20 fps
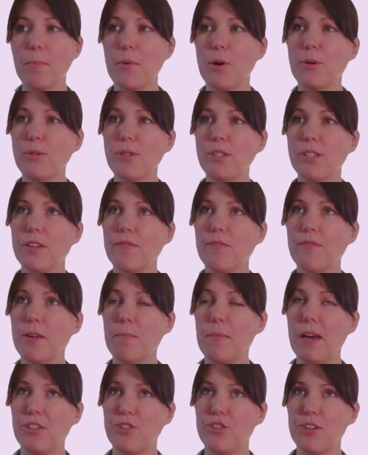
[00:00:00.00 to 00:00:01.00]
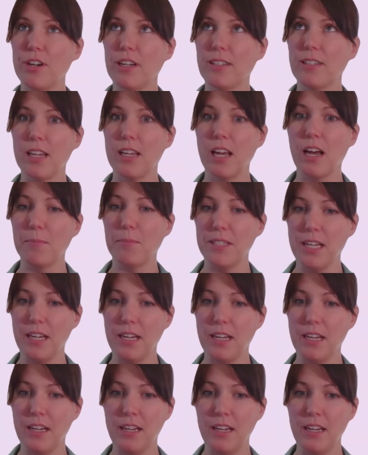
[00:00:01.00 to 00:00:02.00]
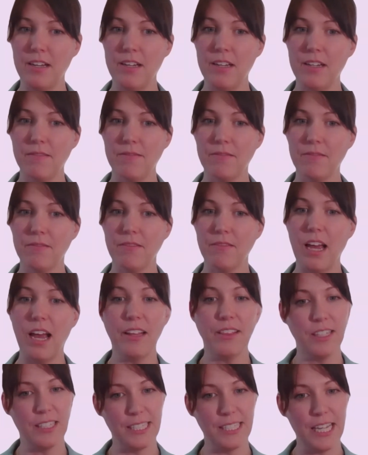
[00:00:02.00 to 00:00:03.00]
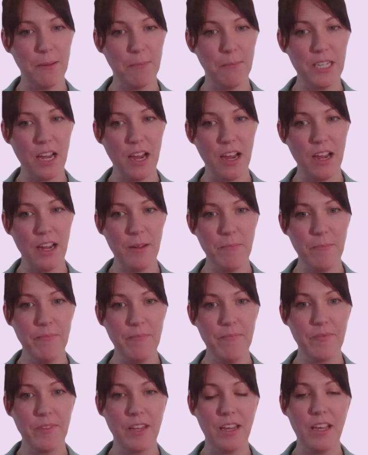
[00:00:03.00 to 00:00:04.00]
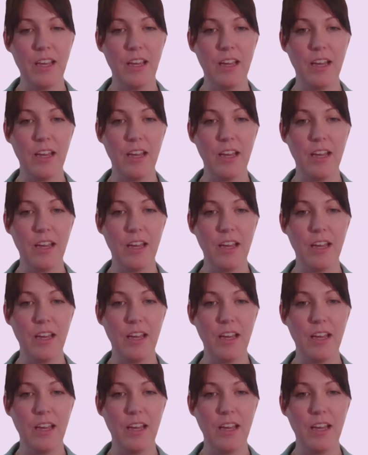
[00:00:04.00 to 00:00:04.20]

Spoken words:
Are most of the metrics updated at the same time